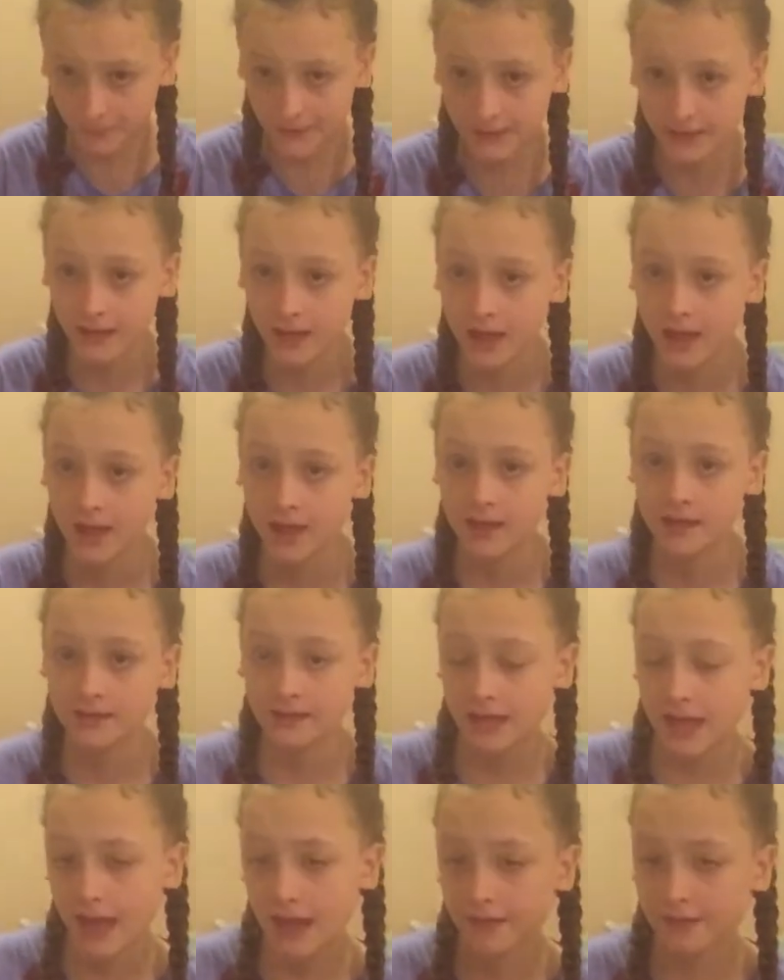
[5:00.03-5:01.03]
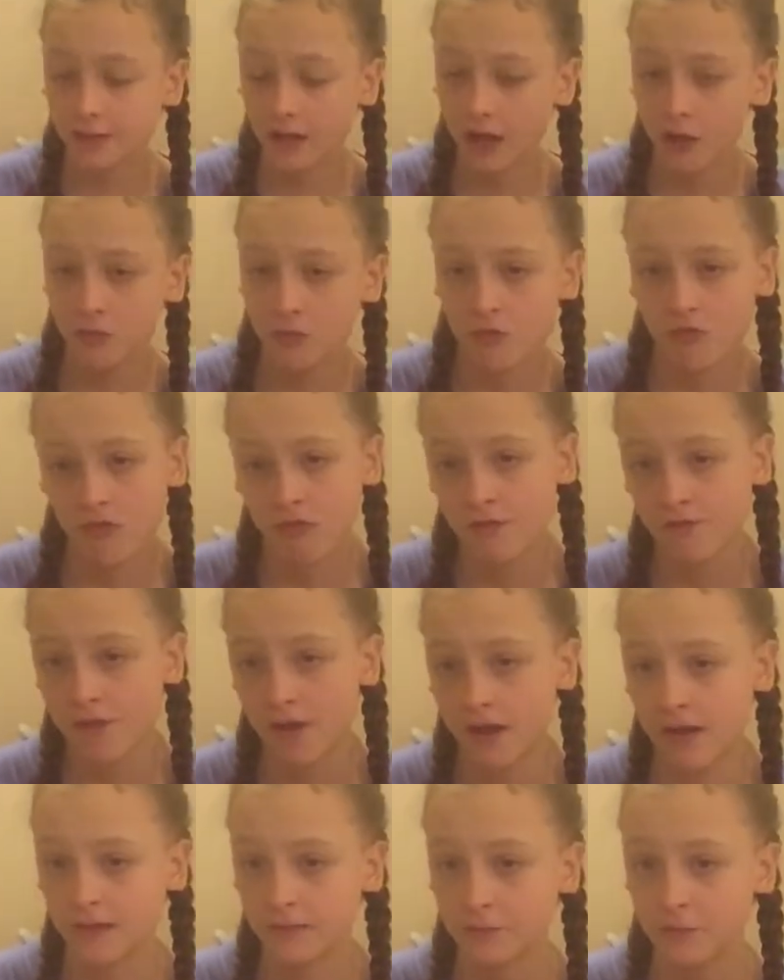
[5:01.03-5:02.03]
me, Yes, I will
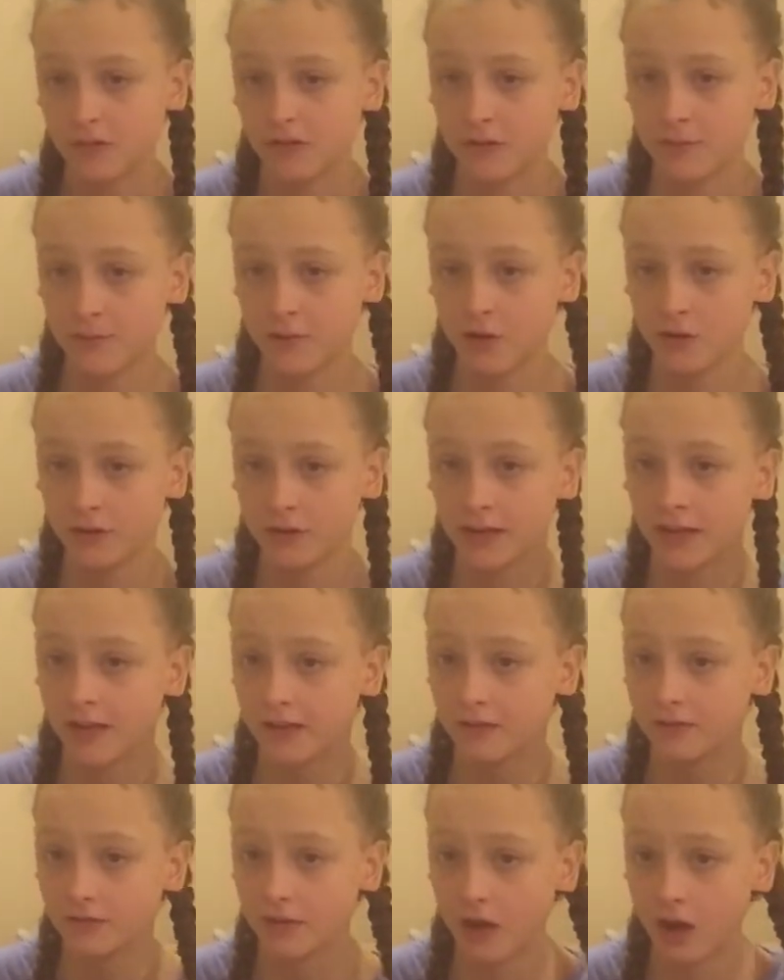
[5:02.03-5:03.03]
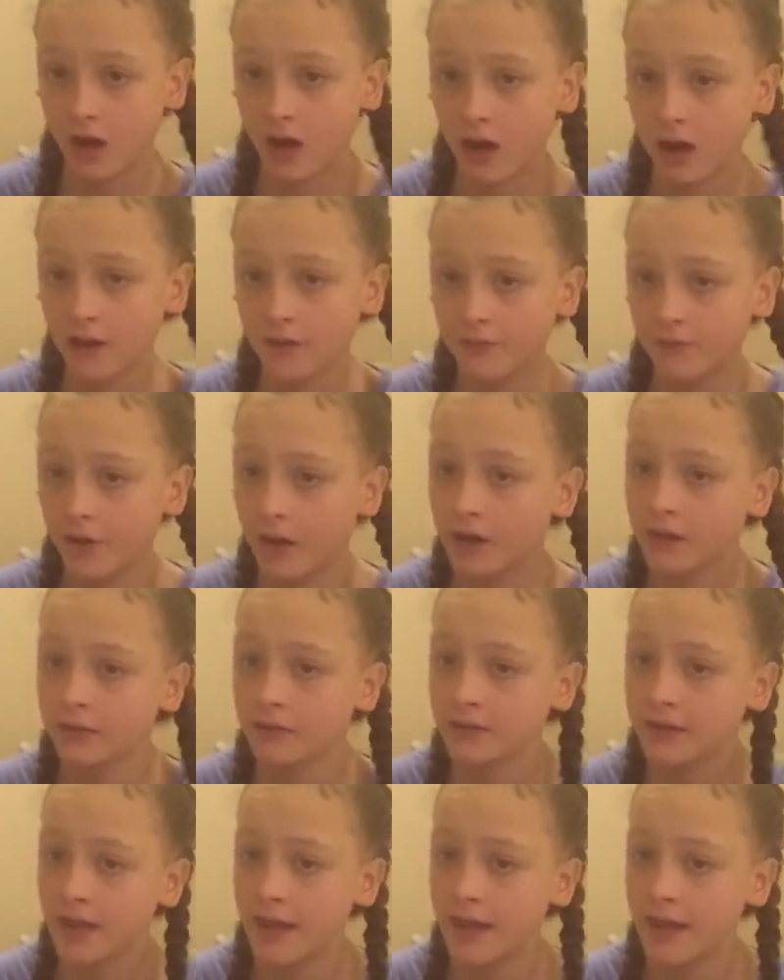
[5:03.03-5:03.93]
revise, but to be honest, I find